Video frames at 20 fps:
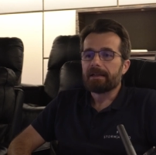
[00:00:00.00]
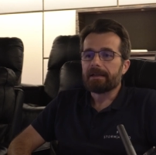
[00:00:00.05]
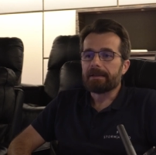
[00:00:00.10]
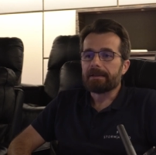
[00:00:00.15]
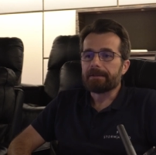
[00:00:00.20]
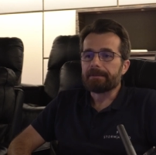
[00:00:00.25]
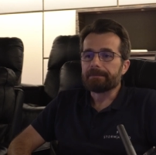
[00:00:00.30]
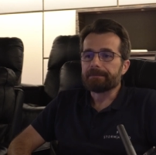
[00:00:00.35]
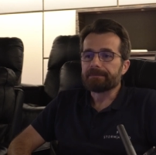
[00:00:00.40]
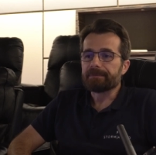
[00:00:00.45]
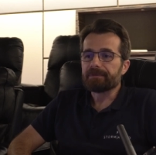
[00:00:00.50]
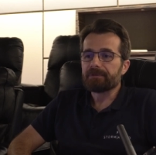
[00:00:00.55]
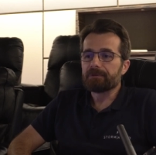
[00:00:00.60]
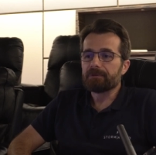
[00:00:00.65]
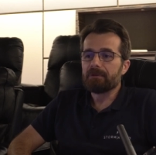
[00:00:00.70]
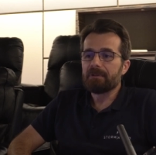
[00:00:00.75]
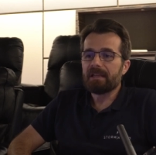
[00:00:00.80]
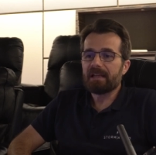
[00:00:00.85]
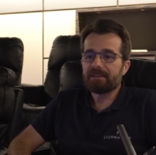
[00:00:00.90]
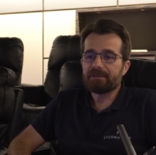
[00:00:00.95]
um, so
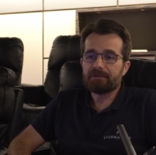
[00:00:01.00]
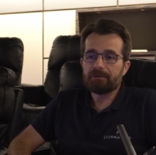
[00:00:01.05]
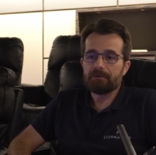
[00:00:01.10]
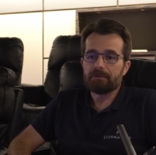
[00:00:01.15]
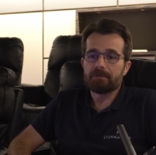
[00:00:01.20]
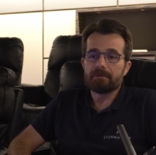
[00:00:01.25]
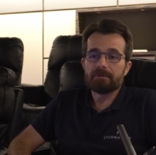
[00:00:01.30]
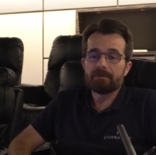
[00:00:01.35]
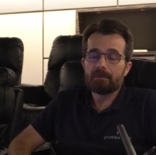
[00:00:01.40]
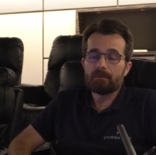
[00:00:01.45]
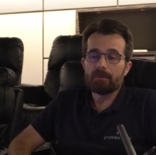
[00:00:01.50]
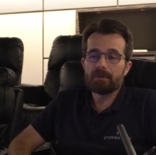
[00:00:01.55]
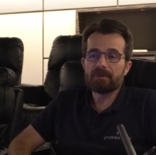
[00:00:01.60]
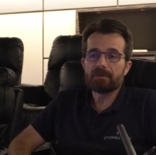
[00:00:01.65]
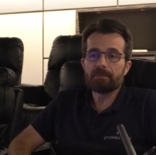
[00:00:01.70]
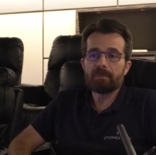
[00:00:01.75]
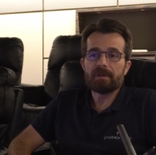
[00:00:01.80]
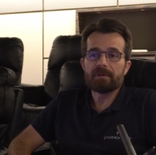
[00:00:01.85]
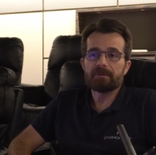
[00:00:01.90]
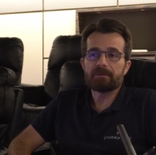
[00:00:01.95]
the last year we
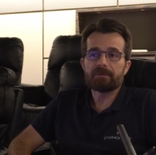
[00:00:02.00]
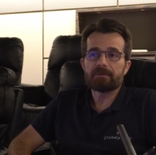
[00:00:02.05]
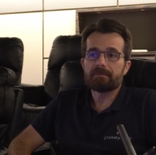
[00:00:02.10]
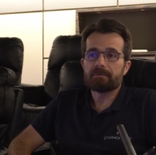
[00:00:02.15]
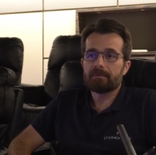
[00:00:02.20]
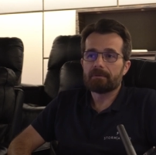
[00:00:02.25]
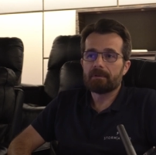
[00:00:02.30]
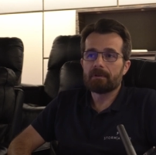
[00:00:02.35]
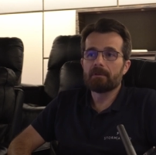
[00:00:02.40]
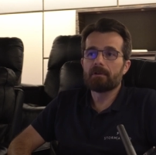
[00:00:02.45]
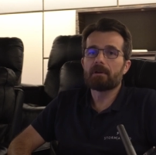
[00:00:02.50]
spent a